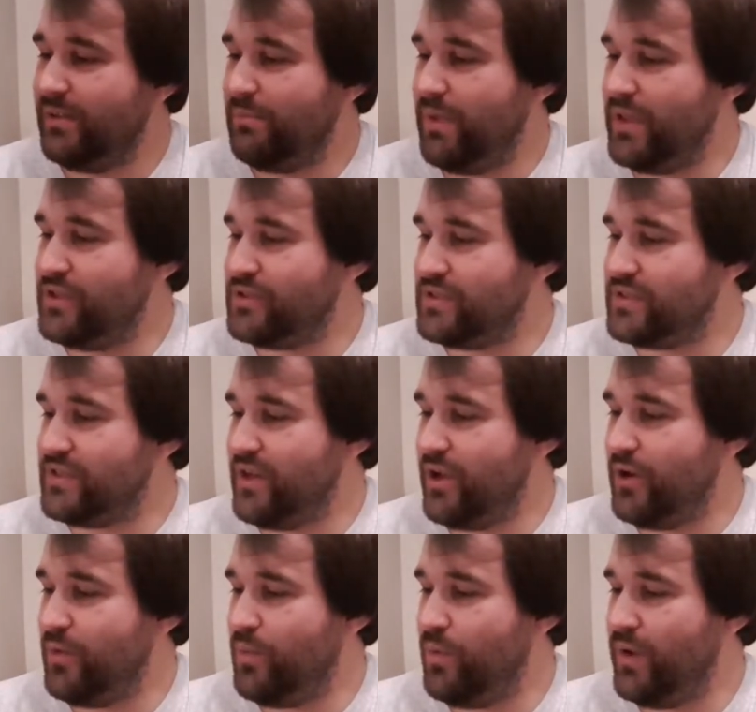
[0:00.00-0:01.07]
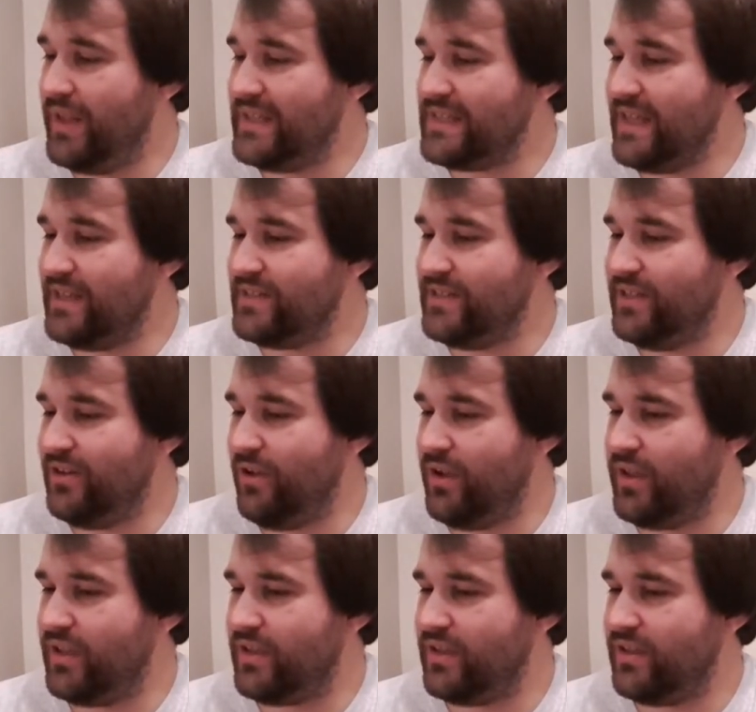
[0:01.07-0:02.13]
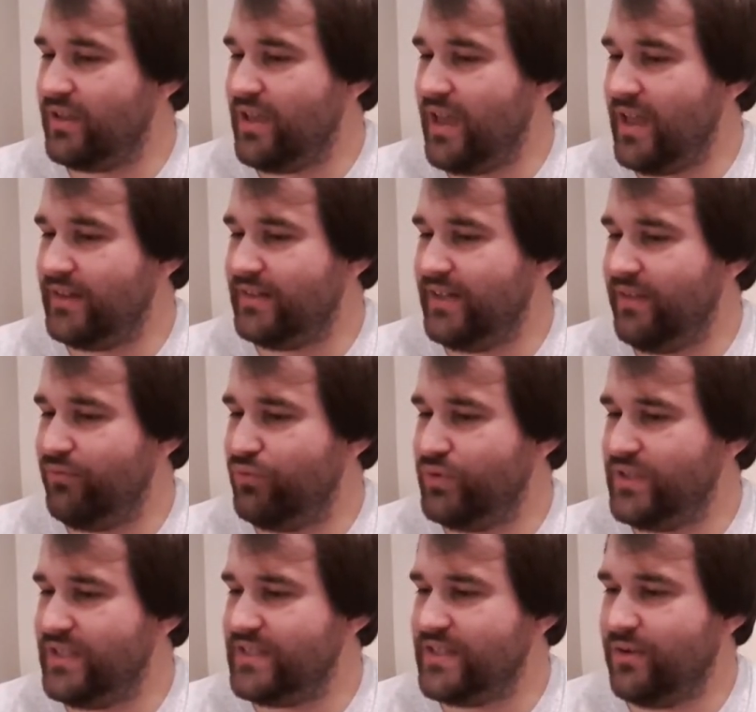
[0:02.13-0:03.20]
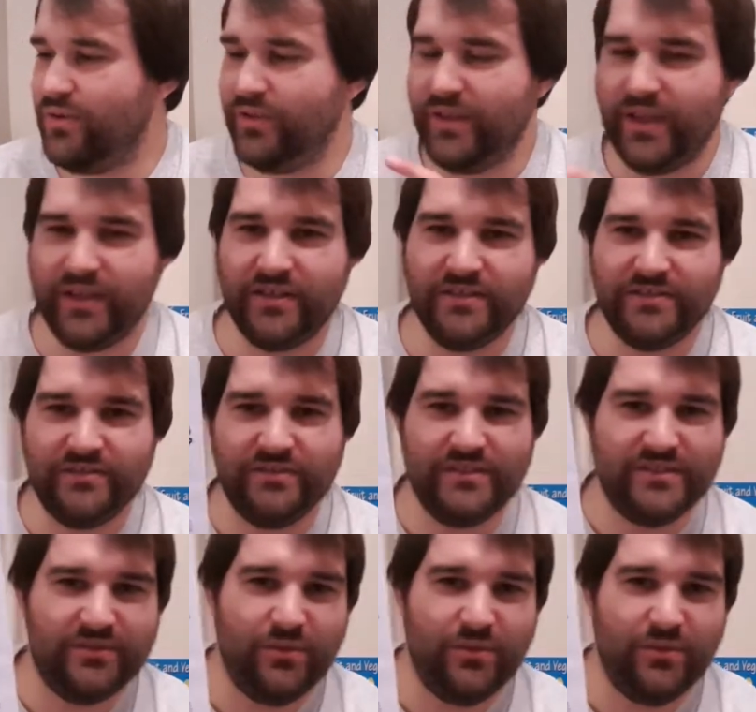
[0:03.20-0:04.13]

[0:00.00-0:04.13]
Be interested to know what it's actually like and the level of detail on that, because there is